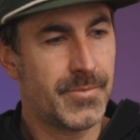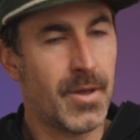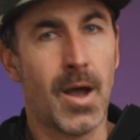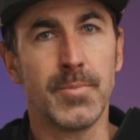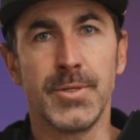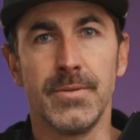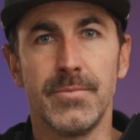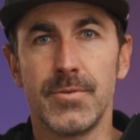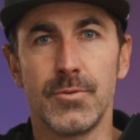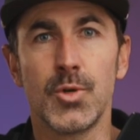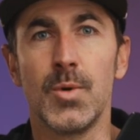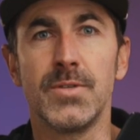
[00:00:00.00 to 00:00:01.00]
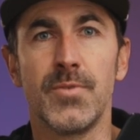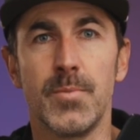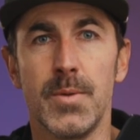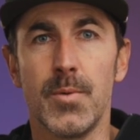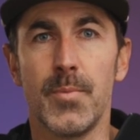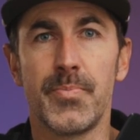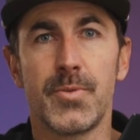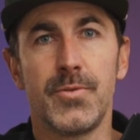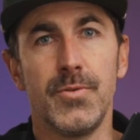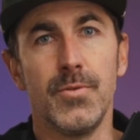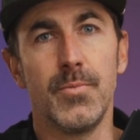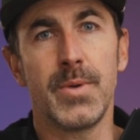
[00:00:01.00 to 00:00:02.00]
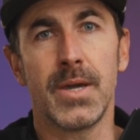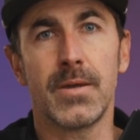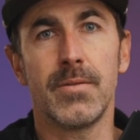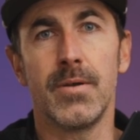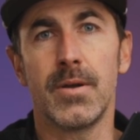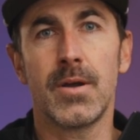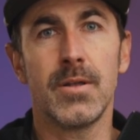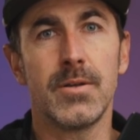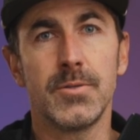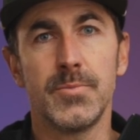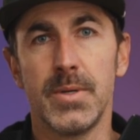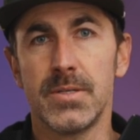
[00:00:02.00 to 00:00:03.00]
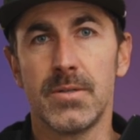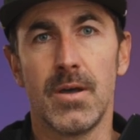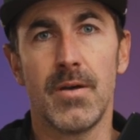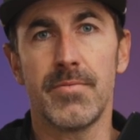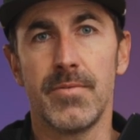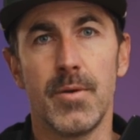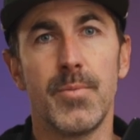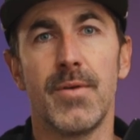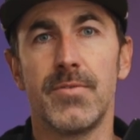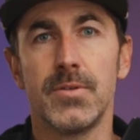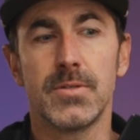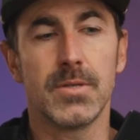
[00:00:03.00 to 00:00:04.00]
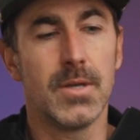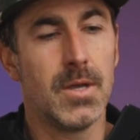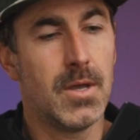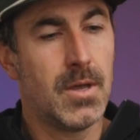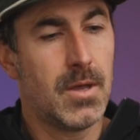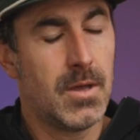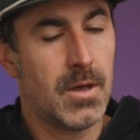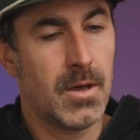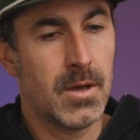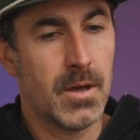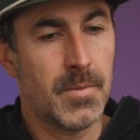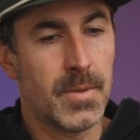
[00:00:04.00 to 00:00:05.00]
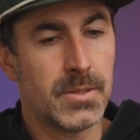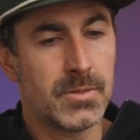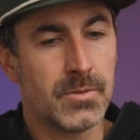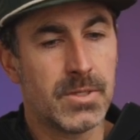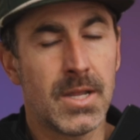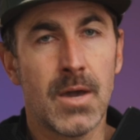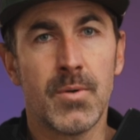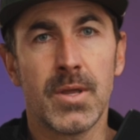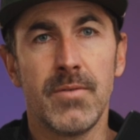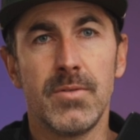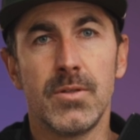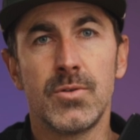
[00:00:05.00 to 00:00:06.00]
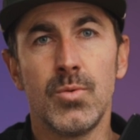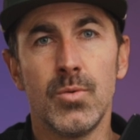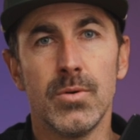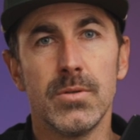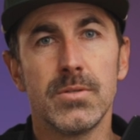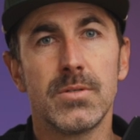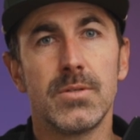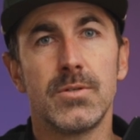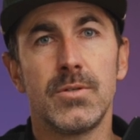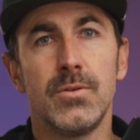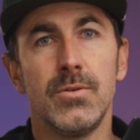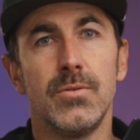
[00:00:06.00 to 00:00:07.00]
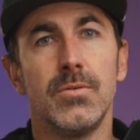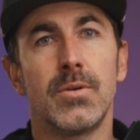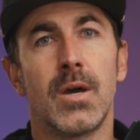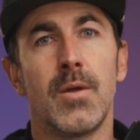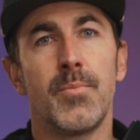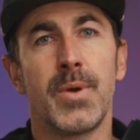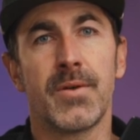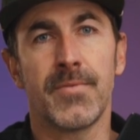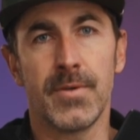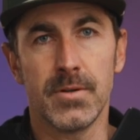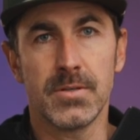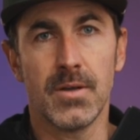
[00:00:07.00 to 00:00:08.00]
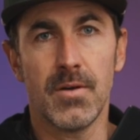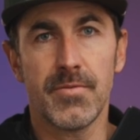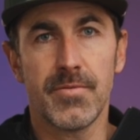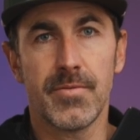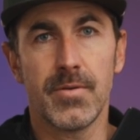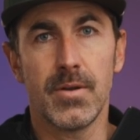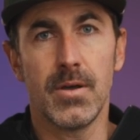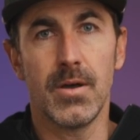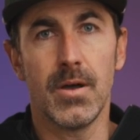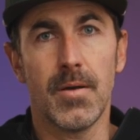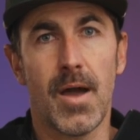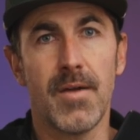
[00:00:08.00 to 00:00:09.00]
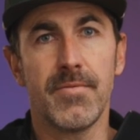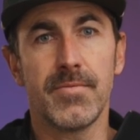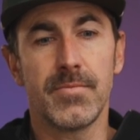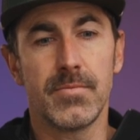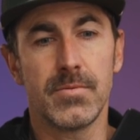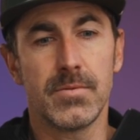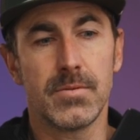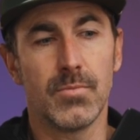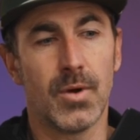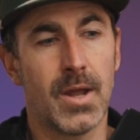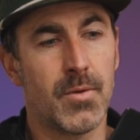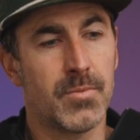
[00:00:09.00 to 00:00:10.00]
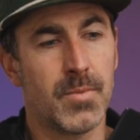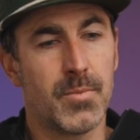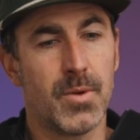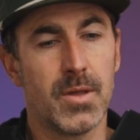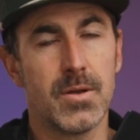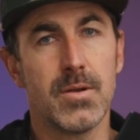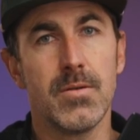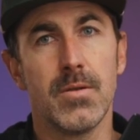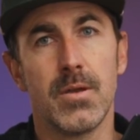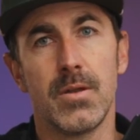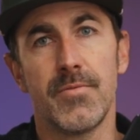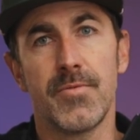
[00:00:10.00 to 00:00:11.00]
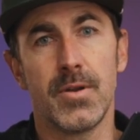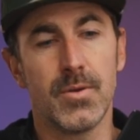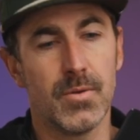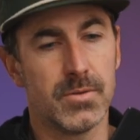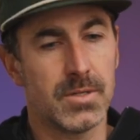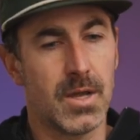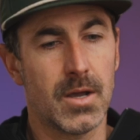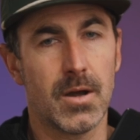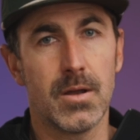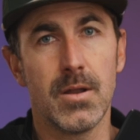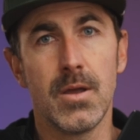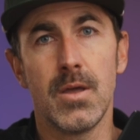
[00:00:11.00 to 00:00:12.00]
option or choice for people to pick their colors based off their preference. And so today I want to give you the tools to kind of pick for yourself. I've went out with my brother and a friend who owns a Nikon,